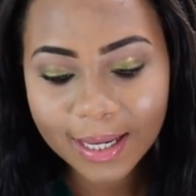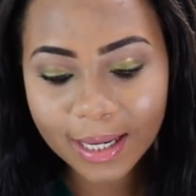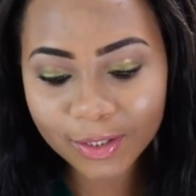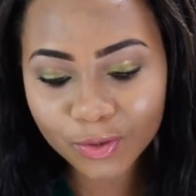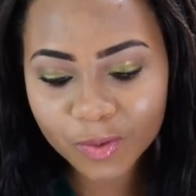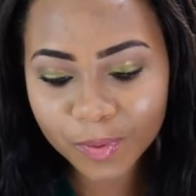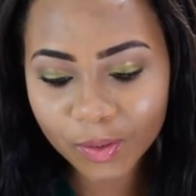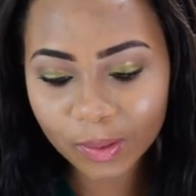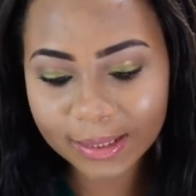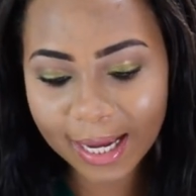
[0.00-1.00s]
can you
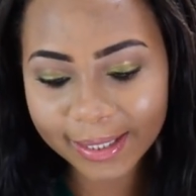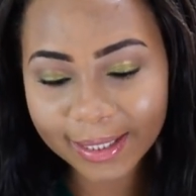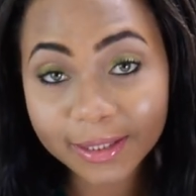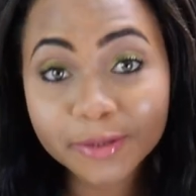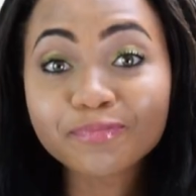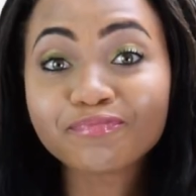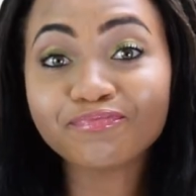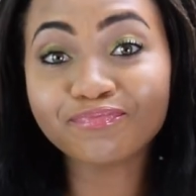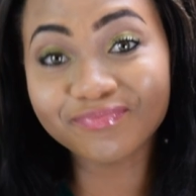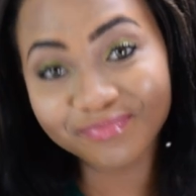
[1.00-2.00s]
speak your dialect?
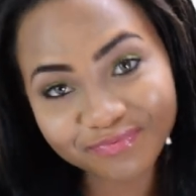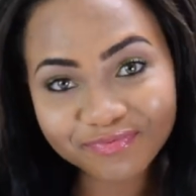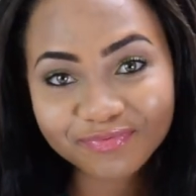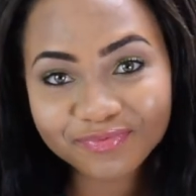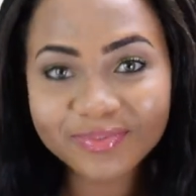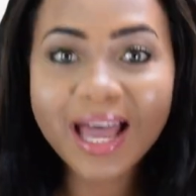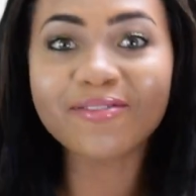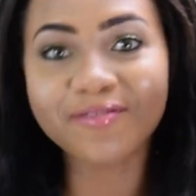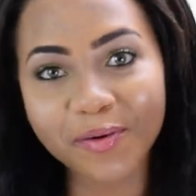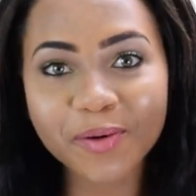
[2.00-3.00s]

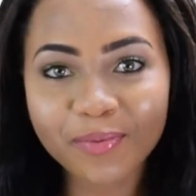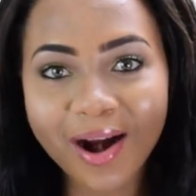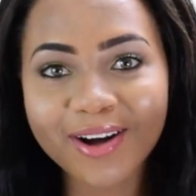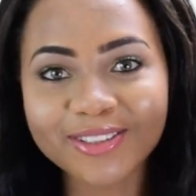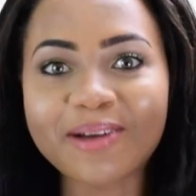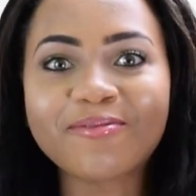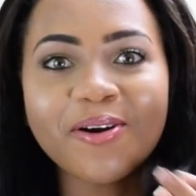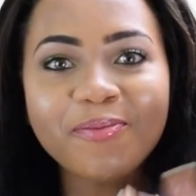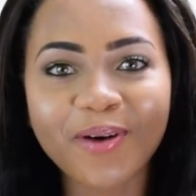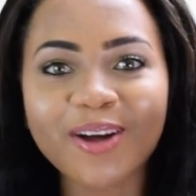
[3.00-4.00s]
I'm very proud. I'm
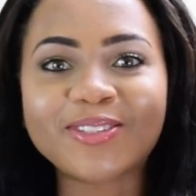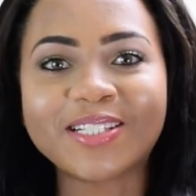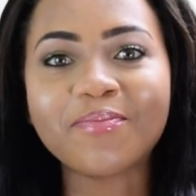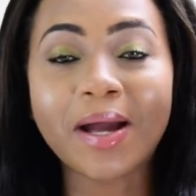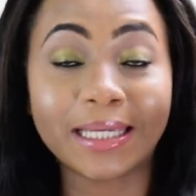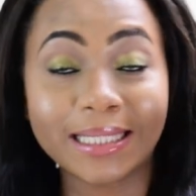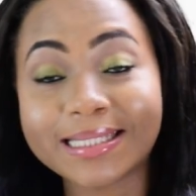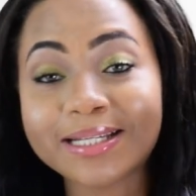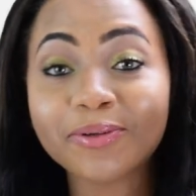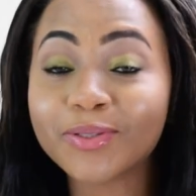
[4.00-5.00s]
very proud to say my
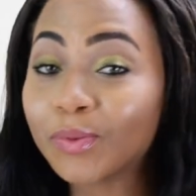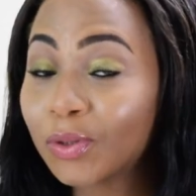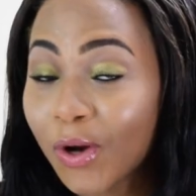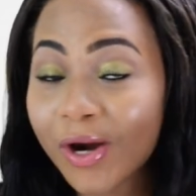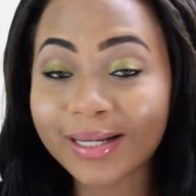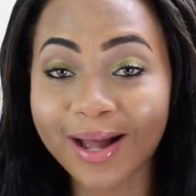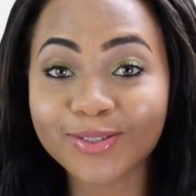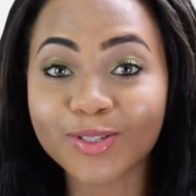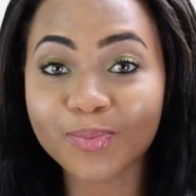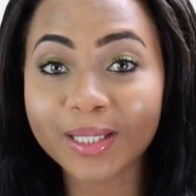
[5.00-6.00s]
kids are going to learn how
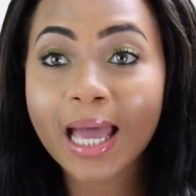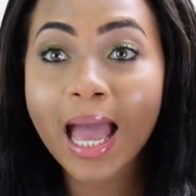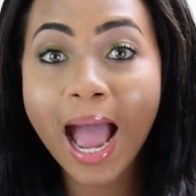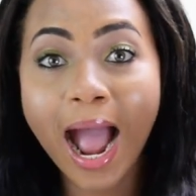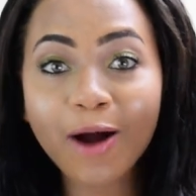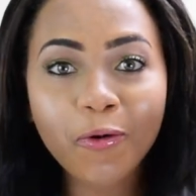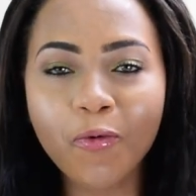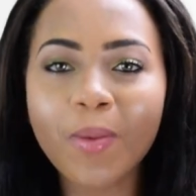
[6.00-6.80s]
to speak Akum.